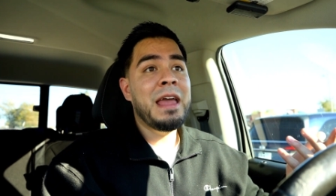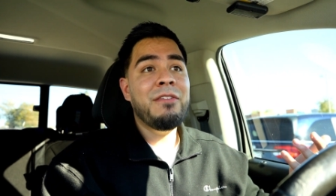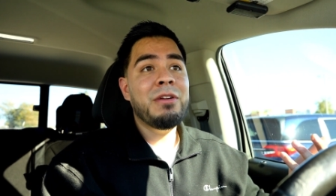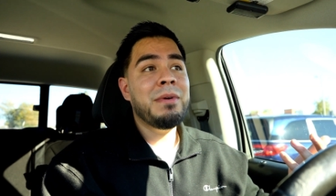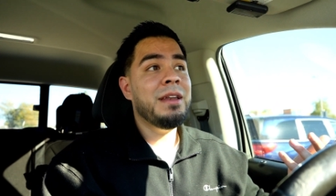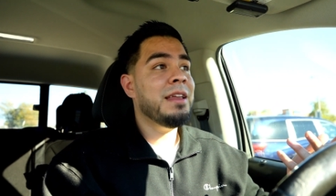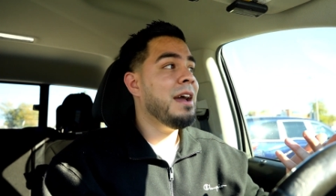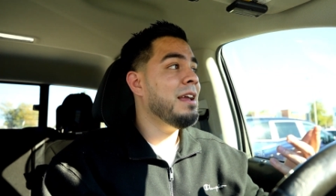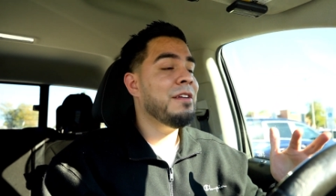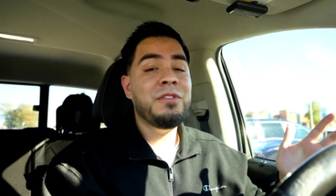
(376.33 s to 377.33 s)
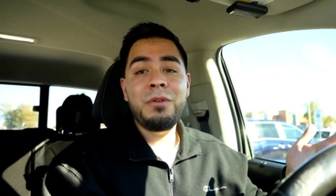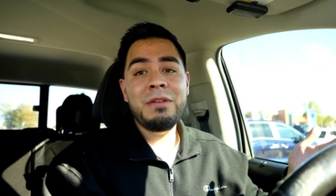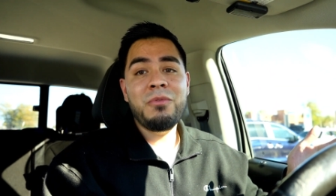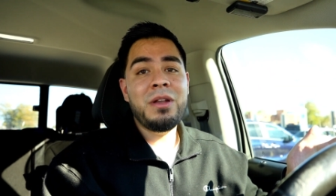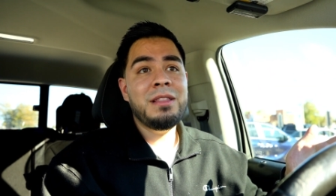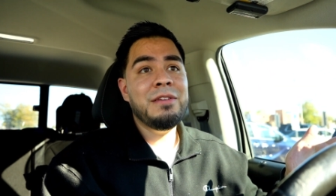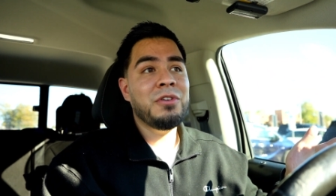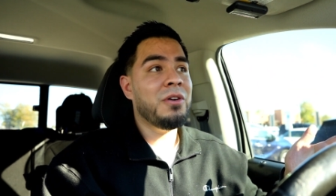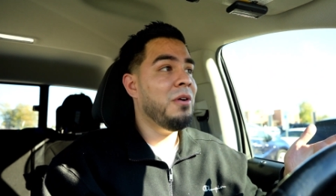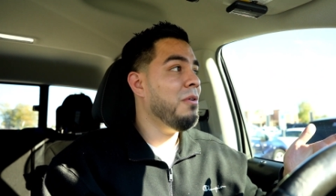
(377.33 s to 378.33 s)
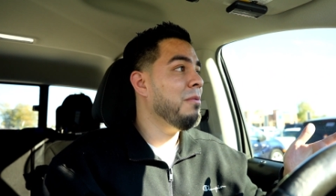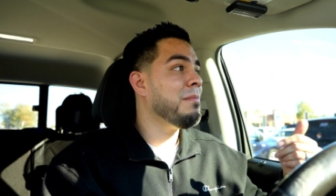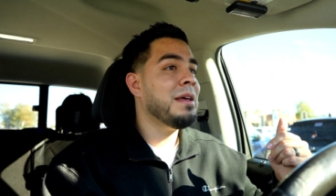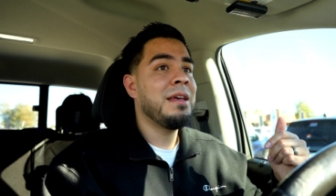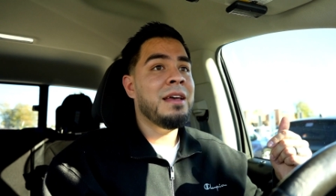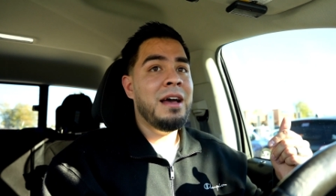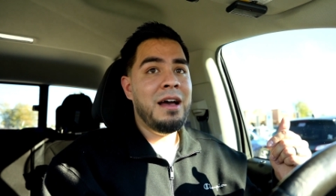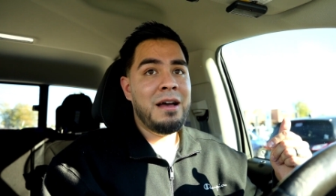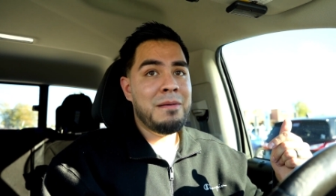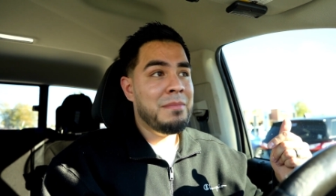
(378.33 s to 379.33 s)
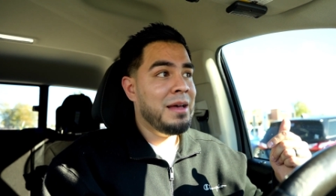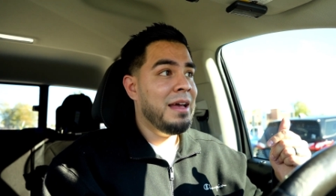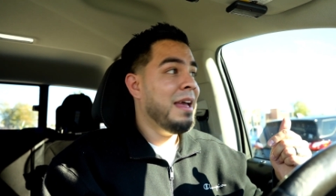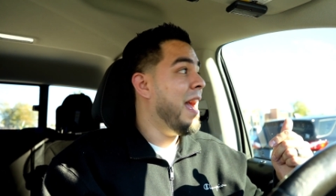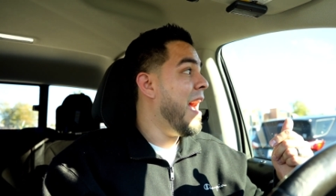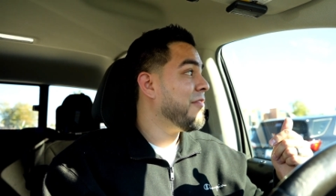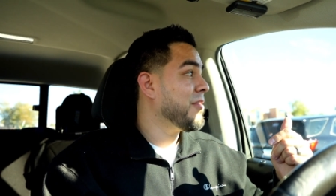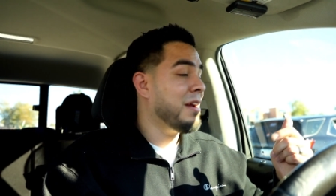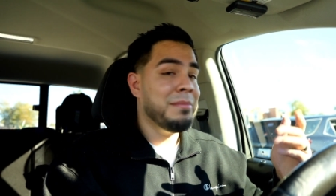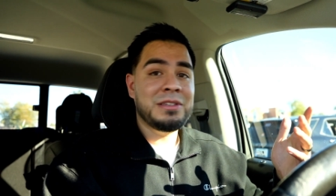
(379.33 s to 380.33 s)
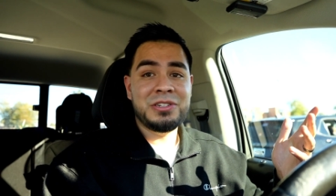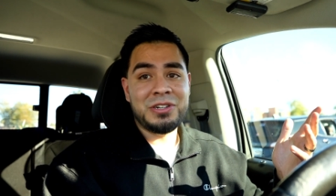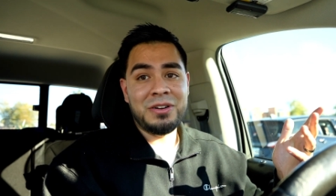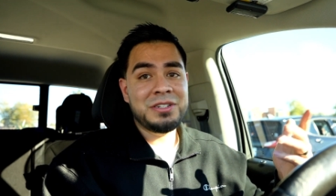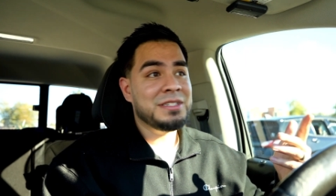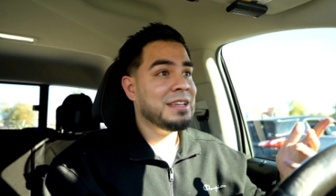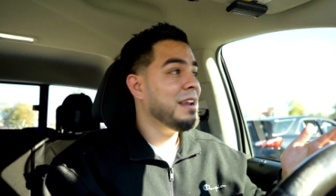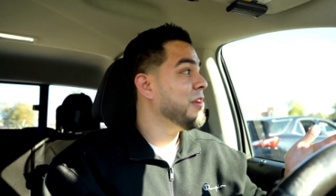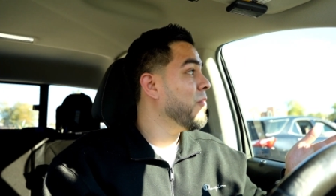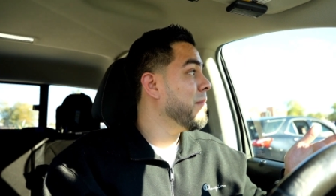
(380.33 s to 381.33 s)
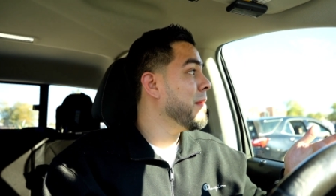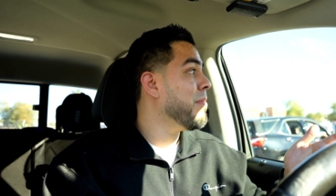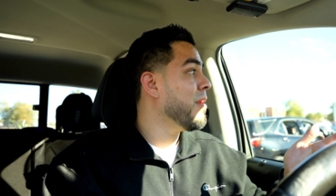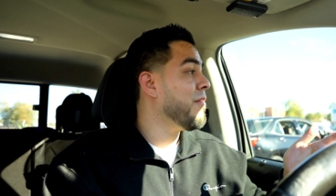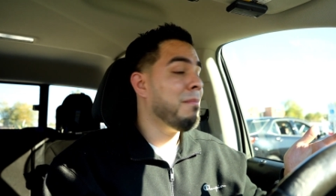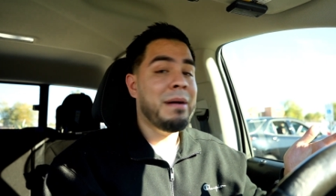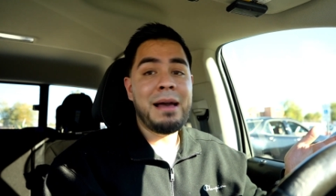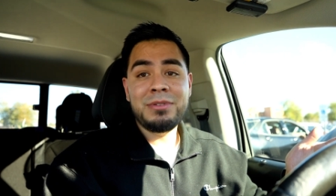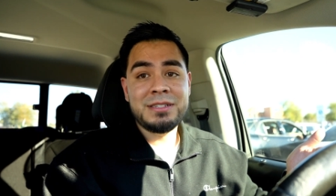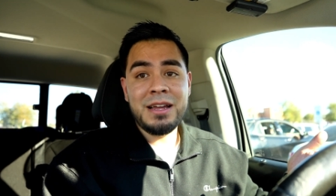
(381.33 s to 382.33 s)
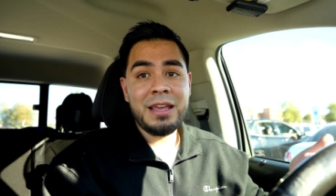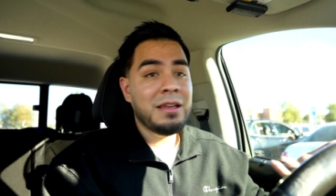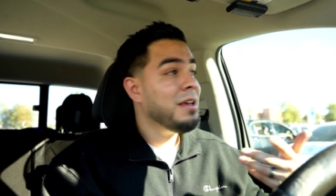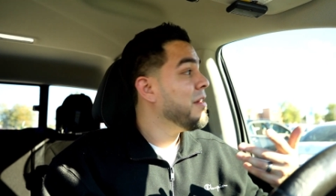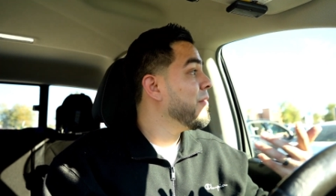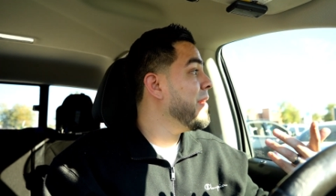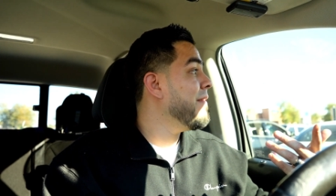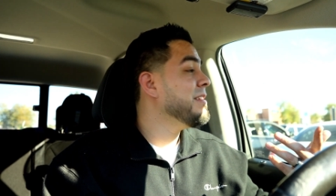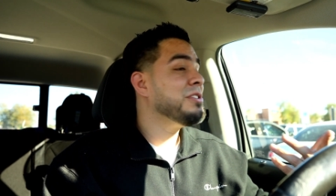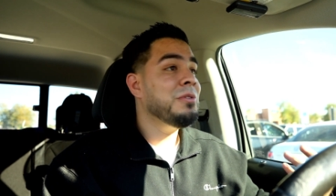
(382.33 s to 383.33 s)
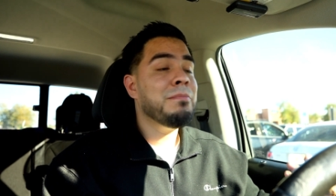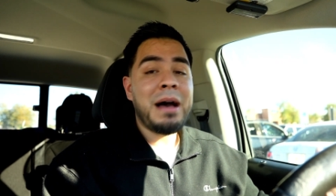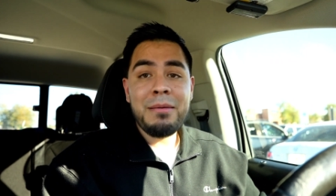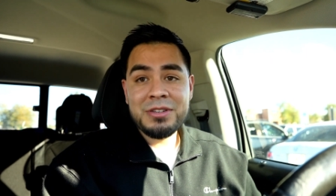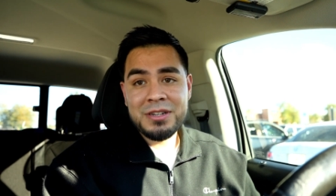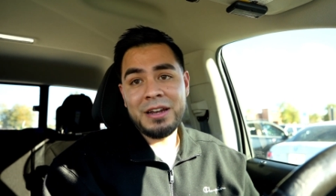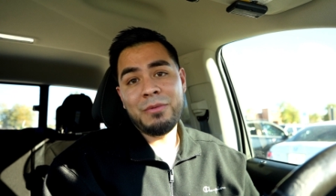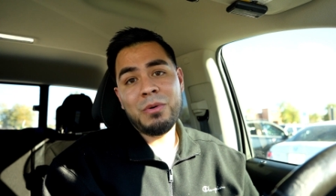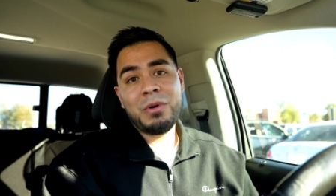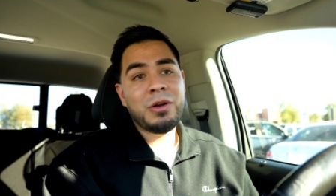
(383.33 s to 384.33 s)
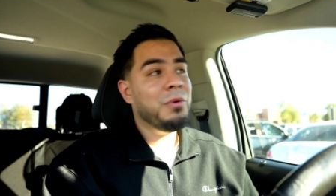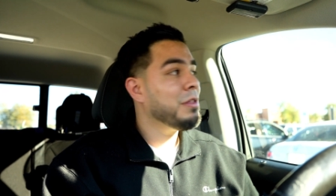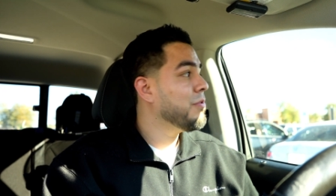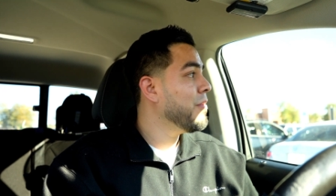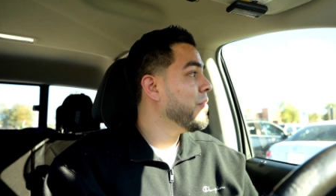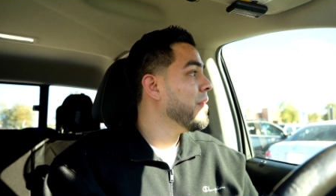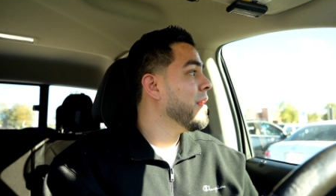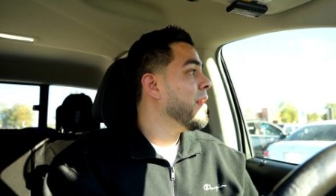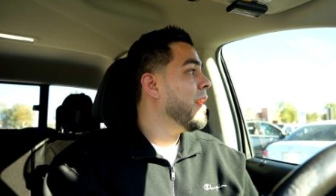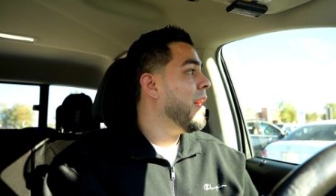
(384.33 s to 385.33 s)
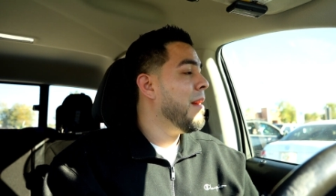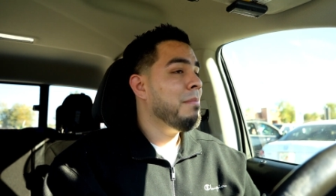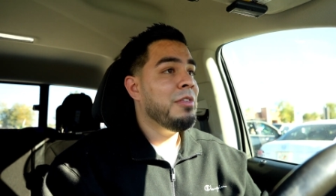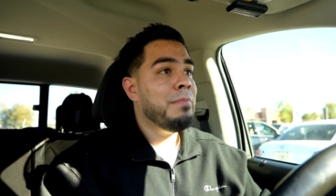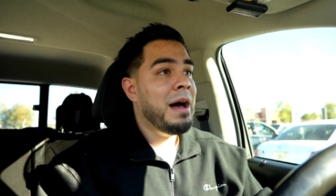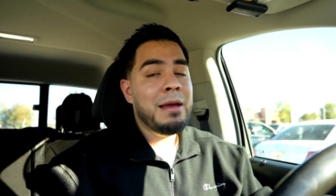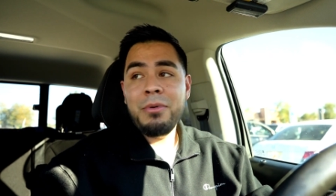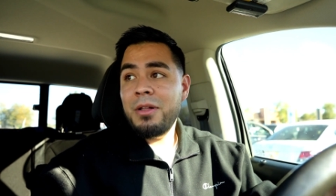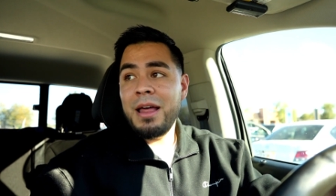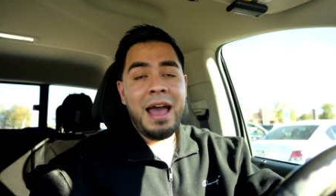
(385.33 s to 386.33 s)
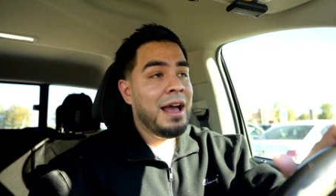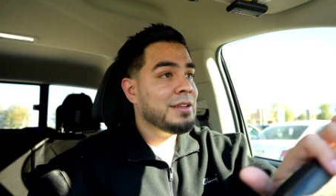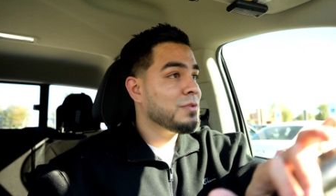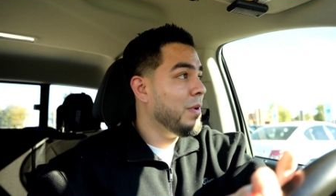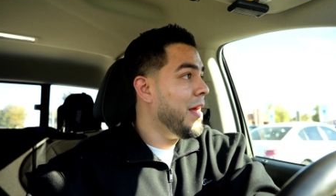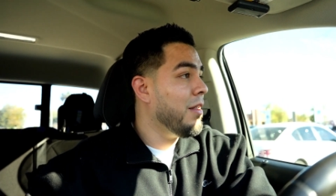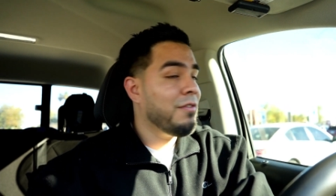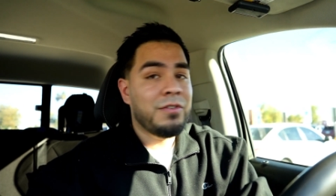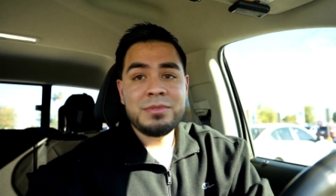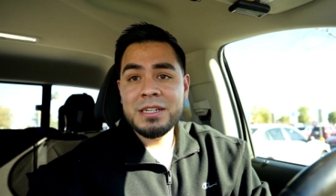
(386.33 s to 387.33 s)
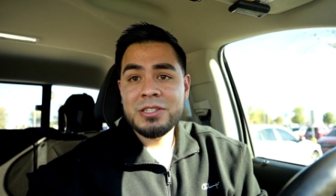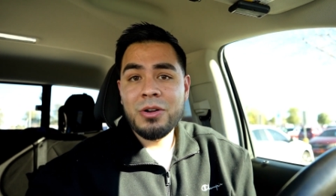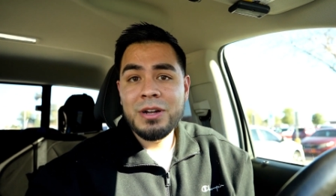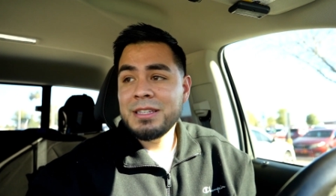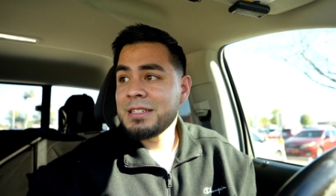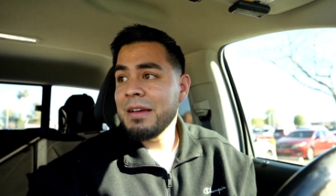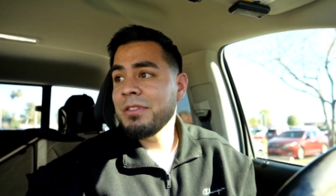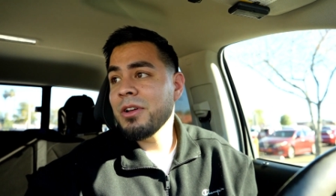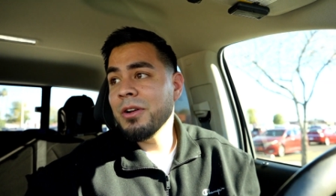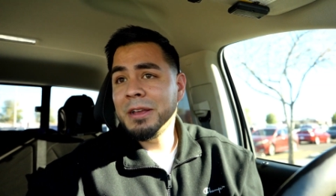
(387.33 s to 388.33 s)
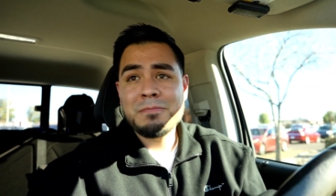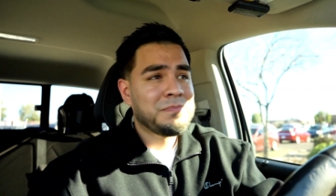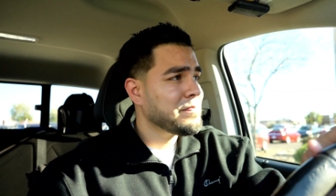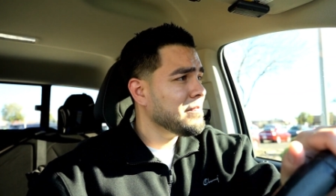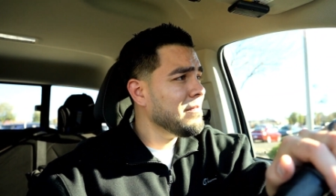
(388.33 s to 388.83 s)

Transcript: every Monday night. If you don't even want to leave your home, um, after coming to church on Sunday and you want to be a part of our Bible study, we have a Zoom Bible study where we're going through um, the Bible as well from 6.30 to 7.30.